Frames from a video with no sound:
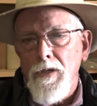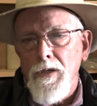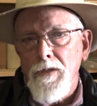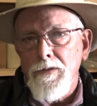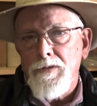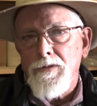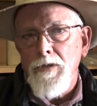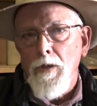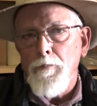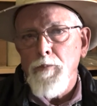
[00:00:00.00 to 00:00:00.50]
and
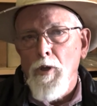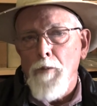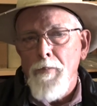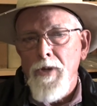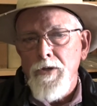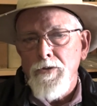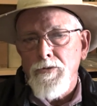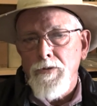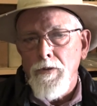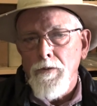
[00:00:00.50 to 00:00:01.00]

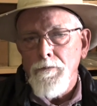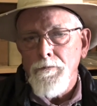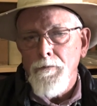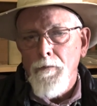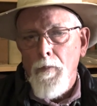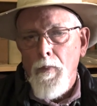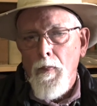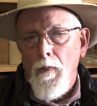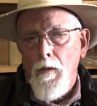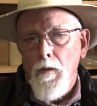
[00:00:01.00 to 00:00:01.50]
sublimation.
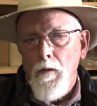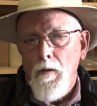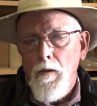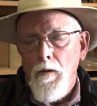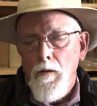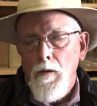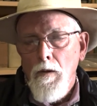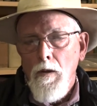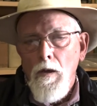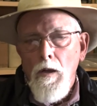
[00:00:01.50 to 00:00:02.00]

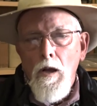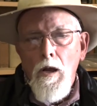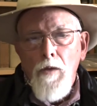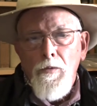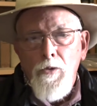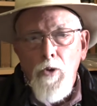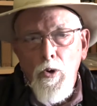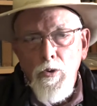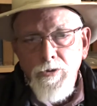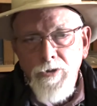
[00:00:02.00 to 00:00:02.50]

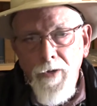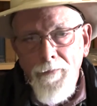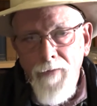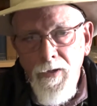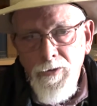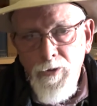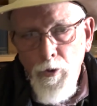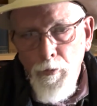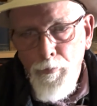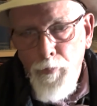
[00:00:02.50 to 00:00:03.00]
Those of
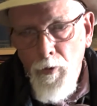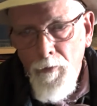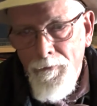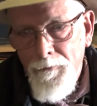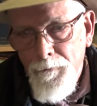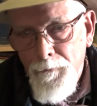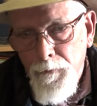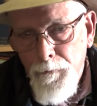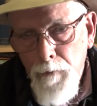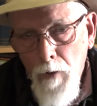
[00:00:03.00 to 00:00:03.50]
us who
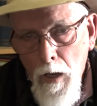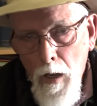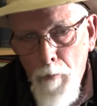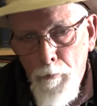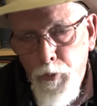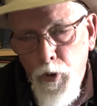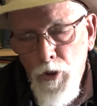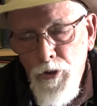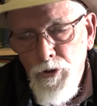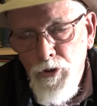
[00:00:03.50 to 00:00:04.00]

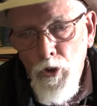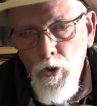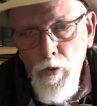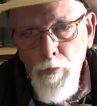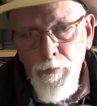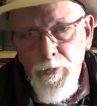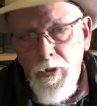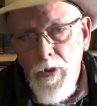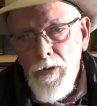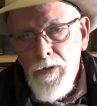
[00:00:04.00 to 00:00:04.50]

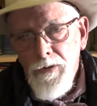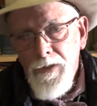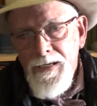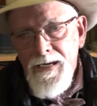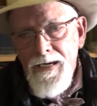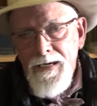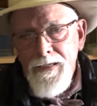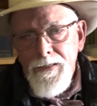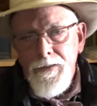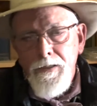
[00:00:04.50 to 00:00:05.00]
presume to
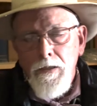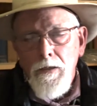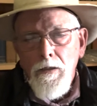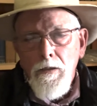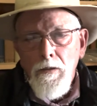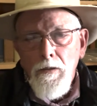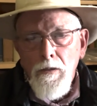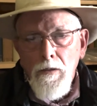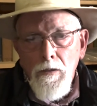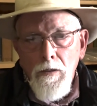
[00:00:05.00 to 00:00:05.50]
lead
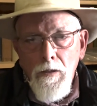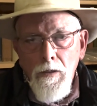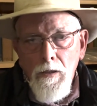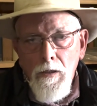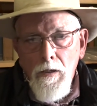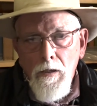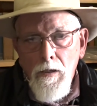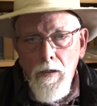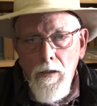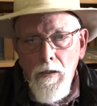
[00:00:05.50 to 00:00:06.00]

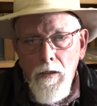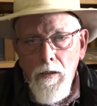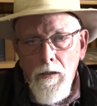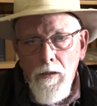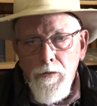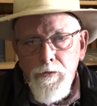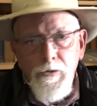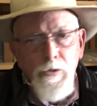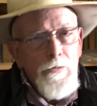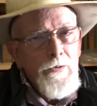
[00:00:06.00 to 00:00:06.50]

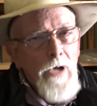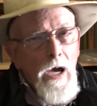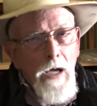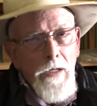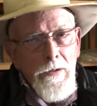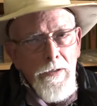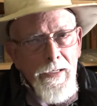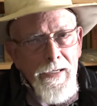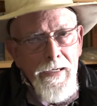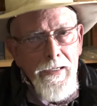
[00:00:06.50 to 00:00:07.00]
do not
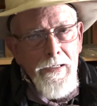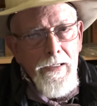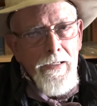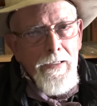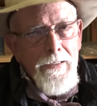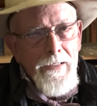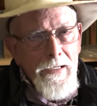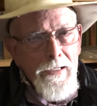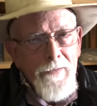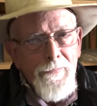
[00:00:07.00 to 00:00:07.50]

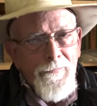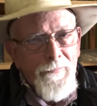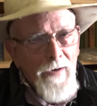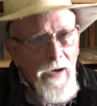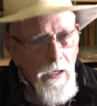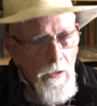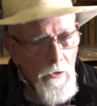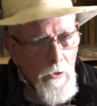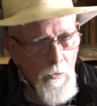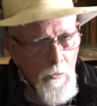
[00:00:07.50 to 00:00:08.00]
need
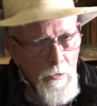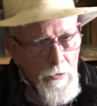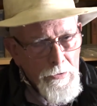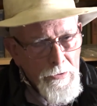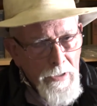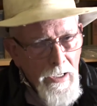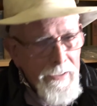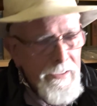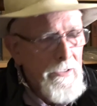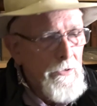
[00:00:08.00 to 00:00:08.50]
followers.
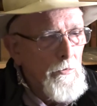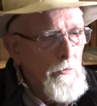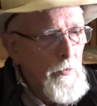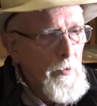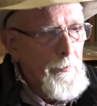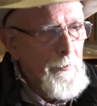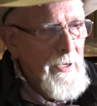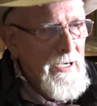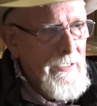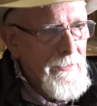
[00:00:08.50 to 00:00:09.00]
I need to
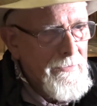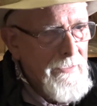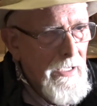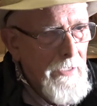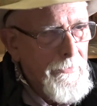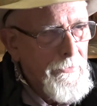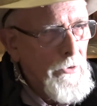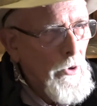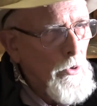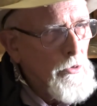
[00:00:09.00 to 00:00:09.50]
repeat
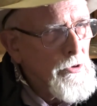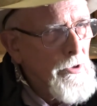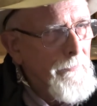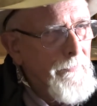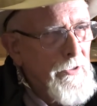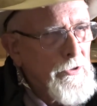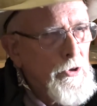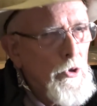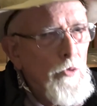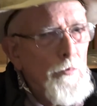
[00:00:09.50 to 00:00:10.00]
that. Those of
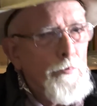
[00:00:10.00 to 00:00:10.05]
us who